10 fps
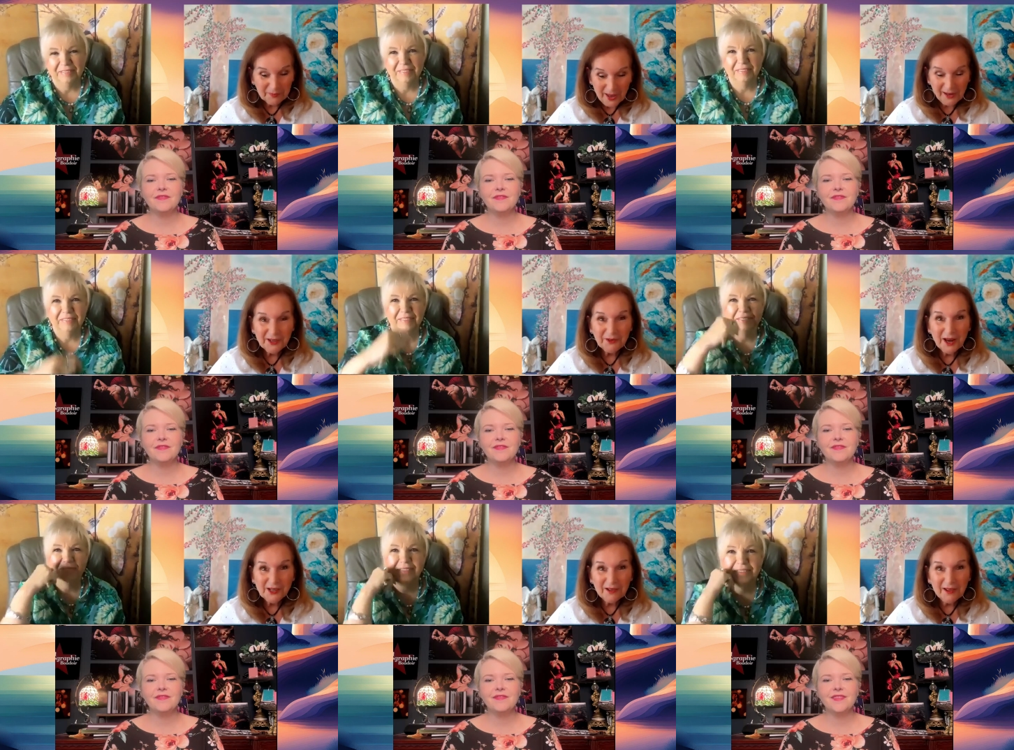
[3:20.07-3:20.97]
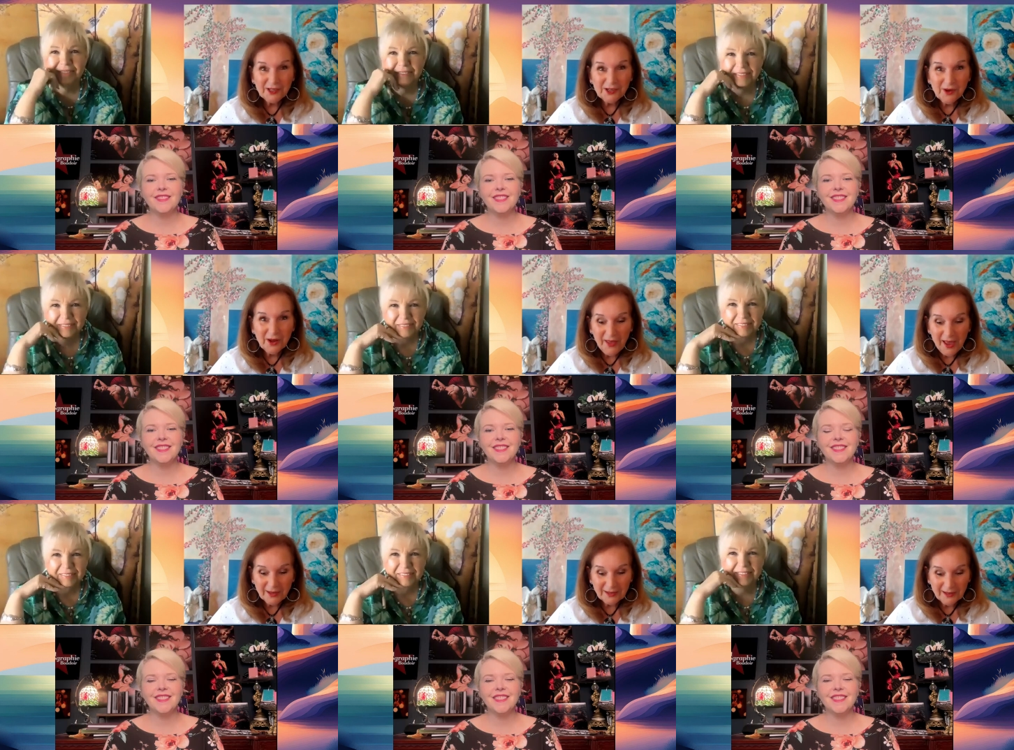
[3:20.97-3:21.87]
Speaker 1: I congratulate you on
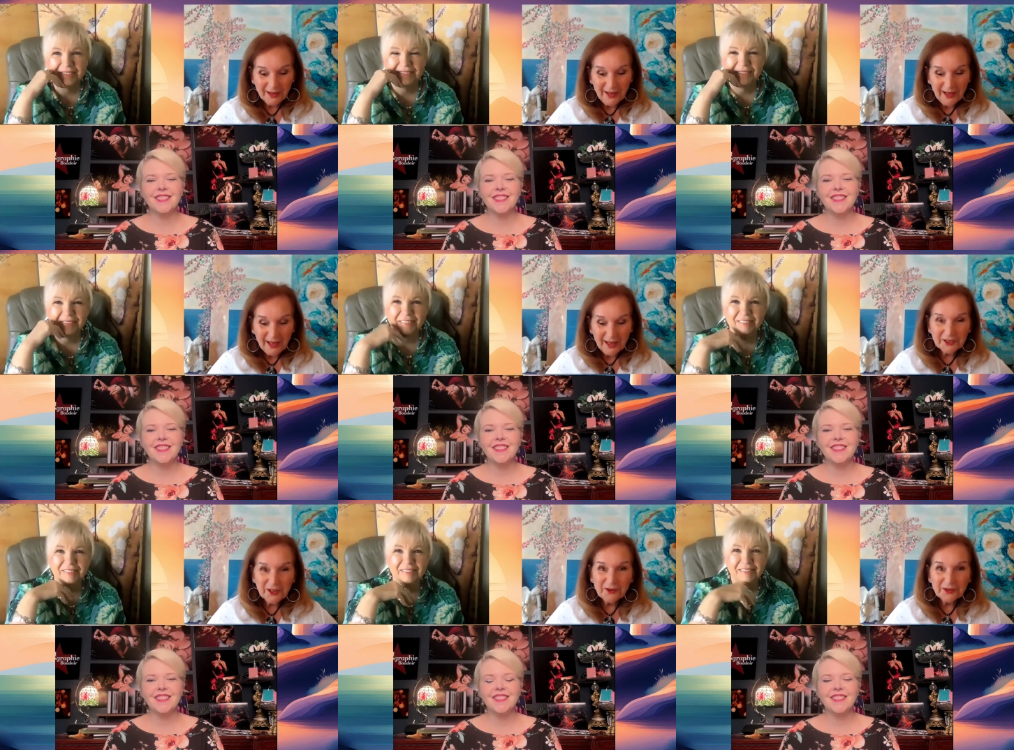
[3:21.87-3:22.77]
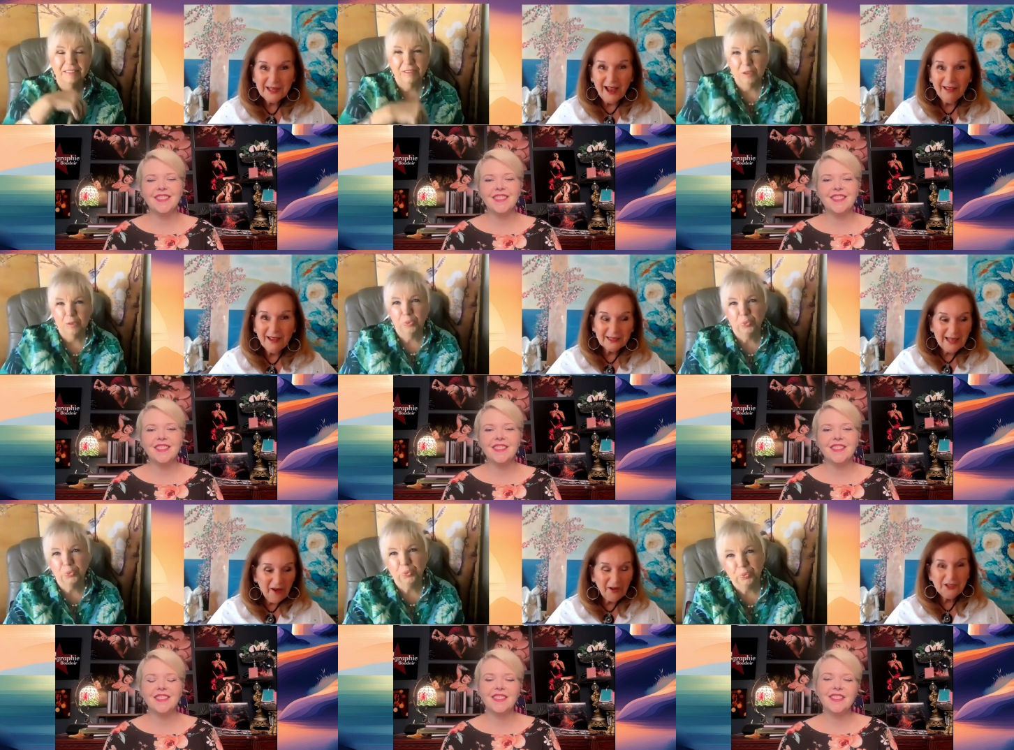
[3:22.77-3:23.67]
that. Uh, so tell us,
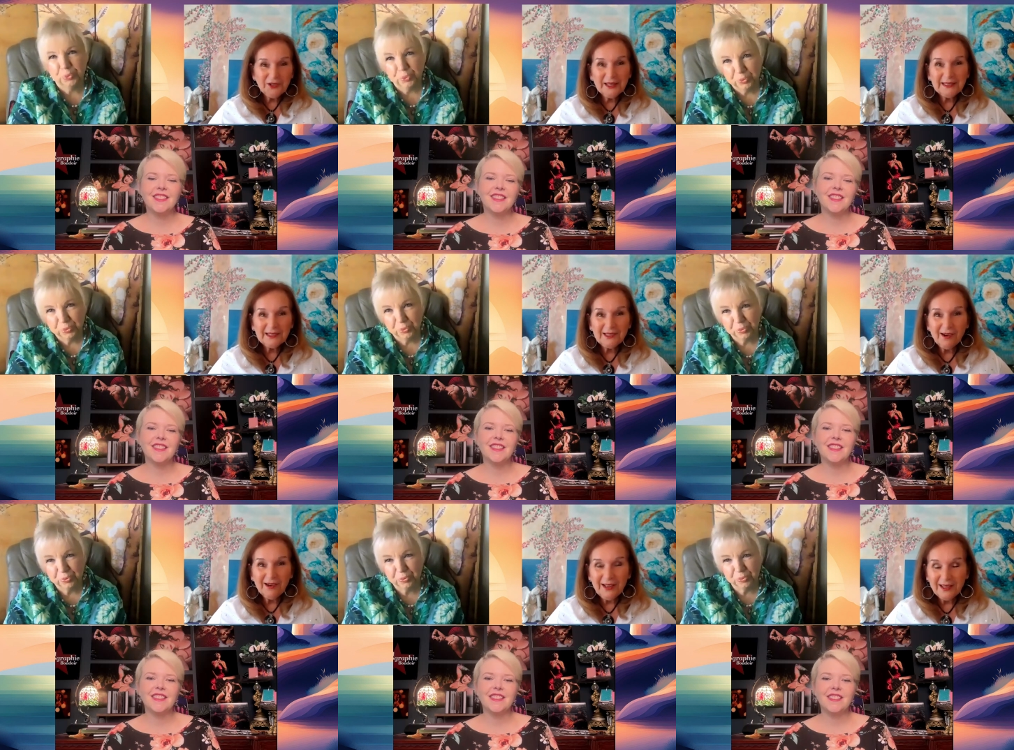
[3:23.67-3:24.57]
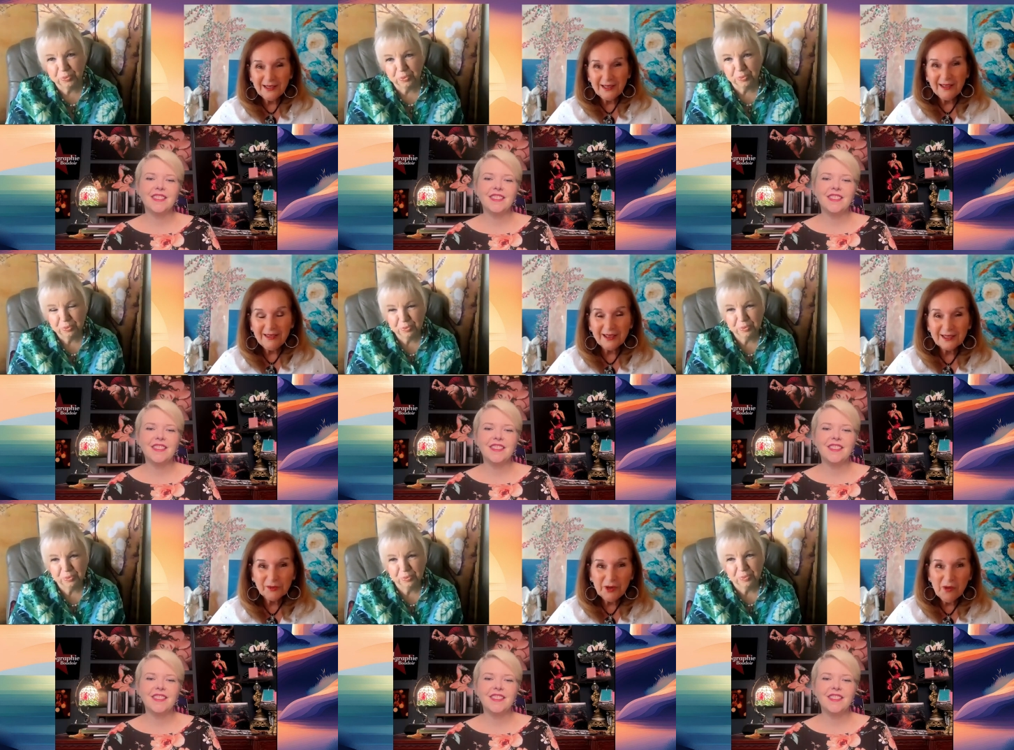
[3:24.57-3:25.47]
how did you get started in
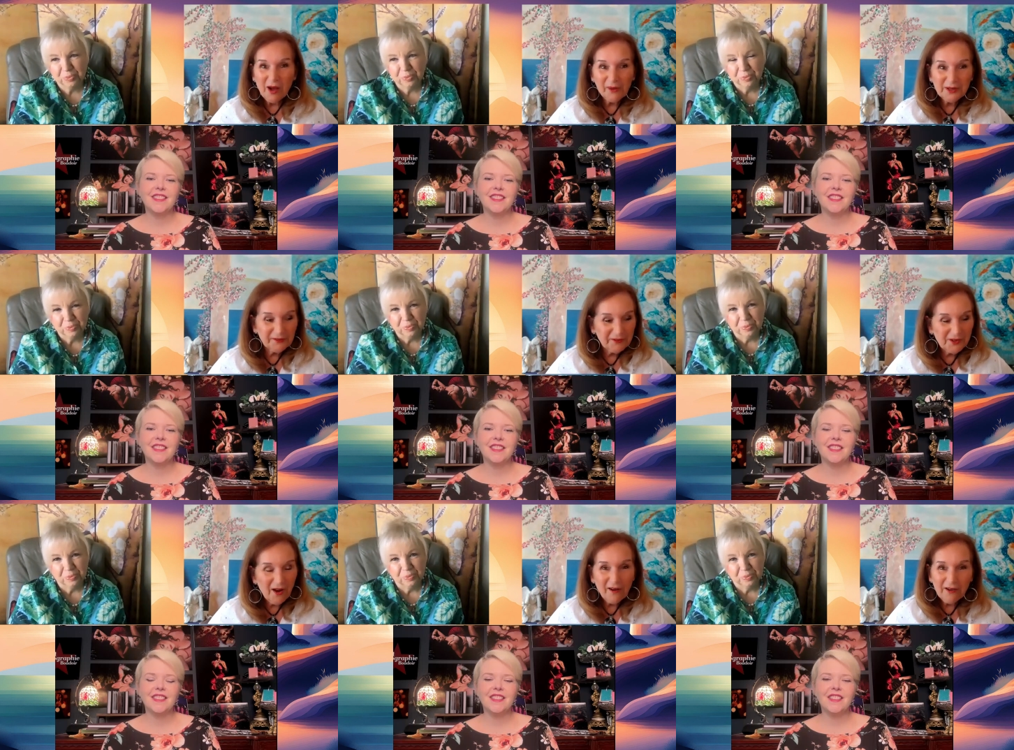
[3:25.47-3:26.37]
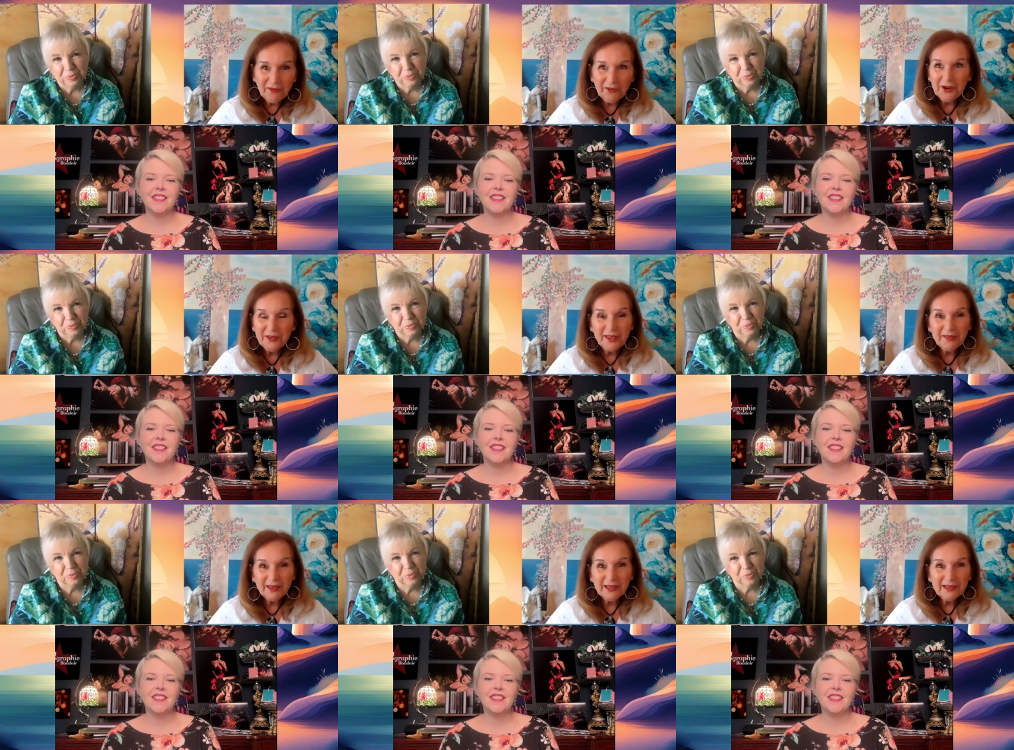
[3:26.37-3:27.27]
this? Were you always a photographer and
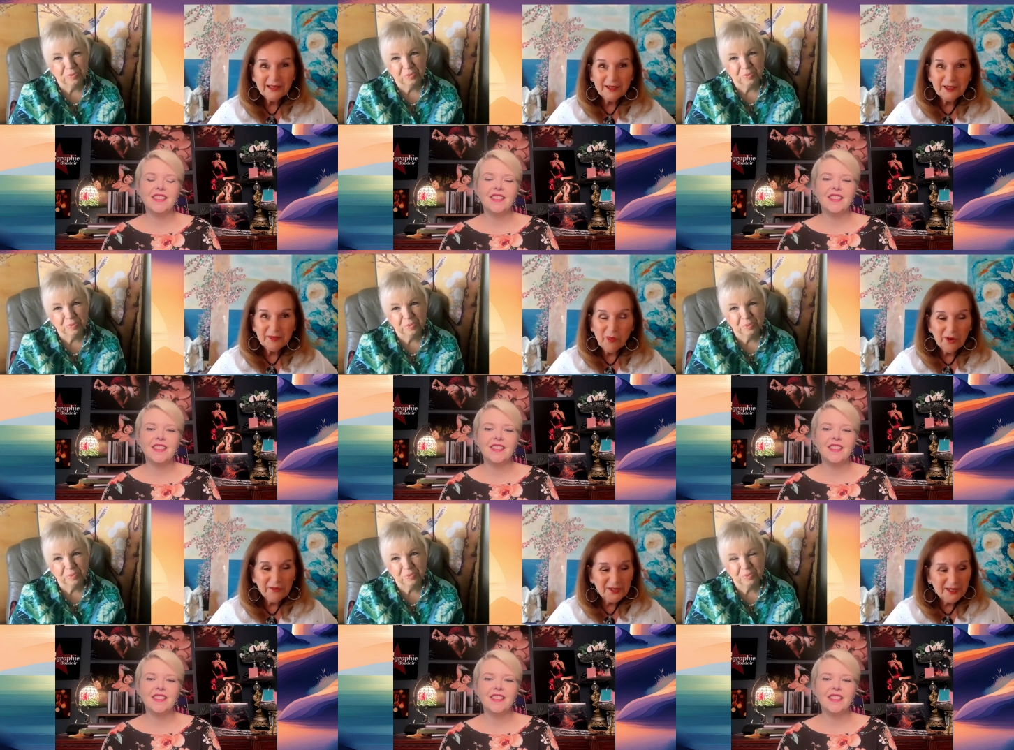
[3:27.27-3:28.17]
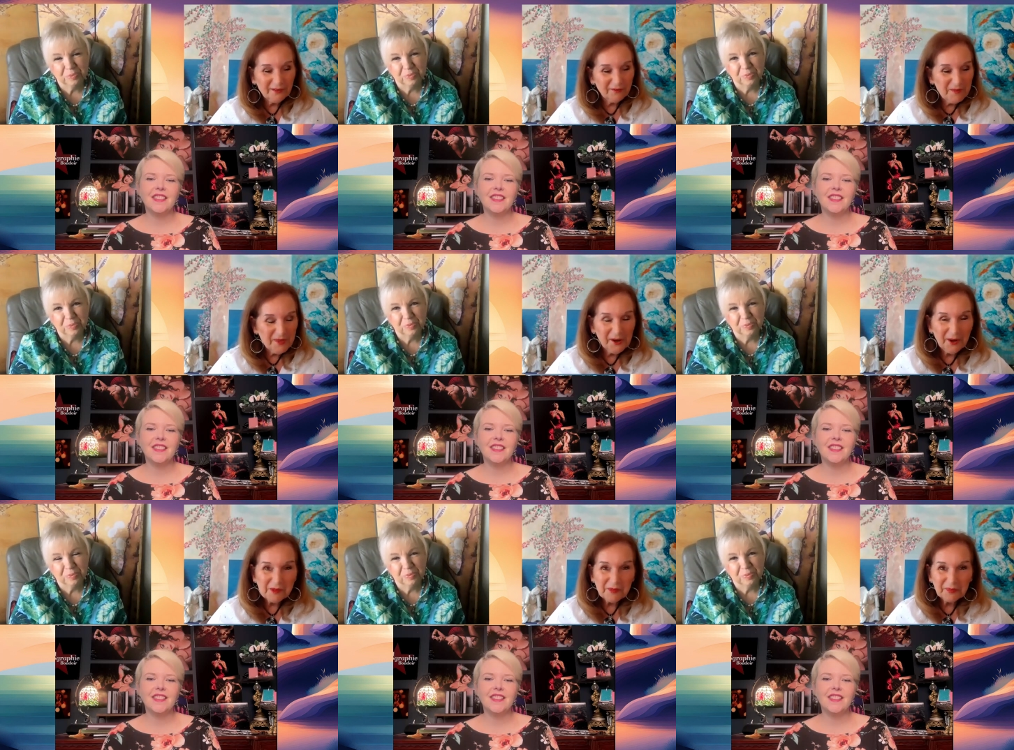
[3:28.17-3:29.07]
then this morphed in from
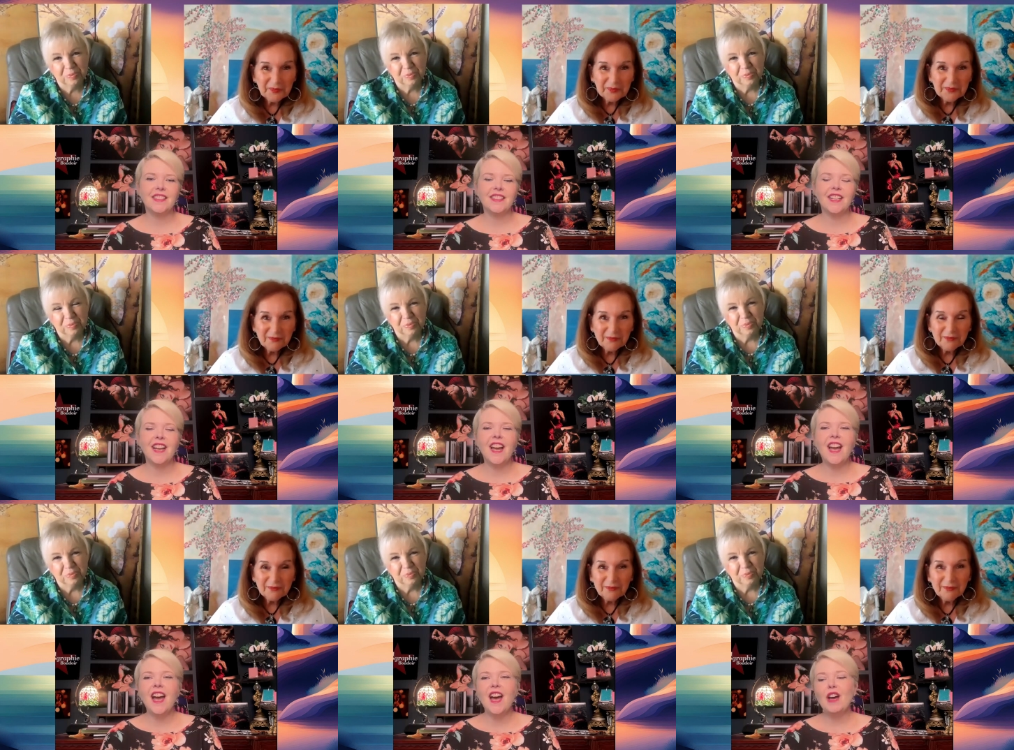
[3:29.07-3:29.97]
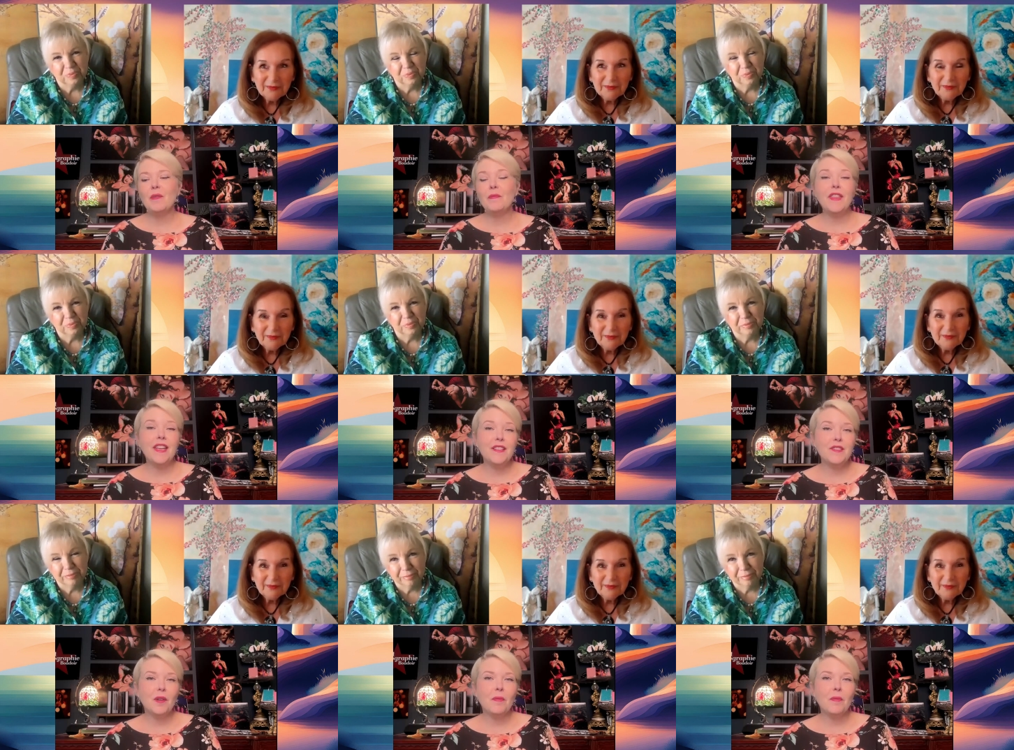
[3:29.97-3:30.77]
there?
Speaker 2: Um, thank you so